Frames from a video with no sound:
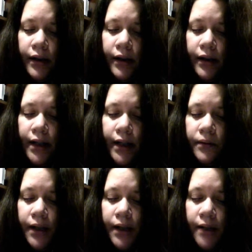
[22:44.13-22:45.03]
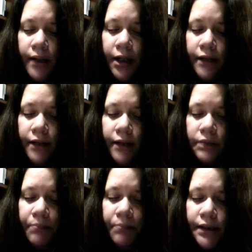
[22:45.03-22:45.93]
Now, yeah, I may have
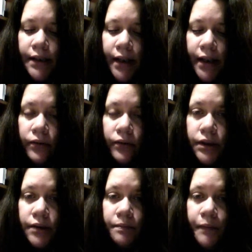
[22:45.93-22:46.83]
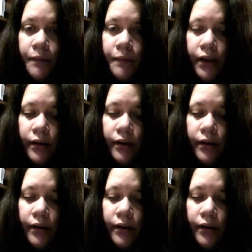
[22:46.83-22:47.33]
spacing outs, but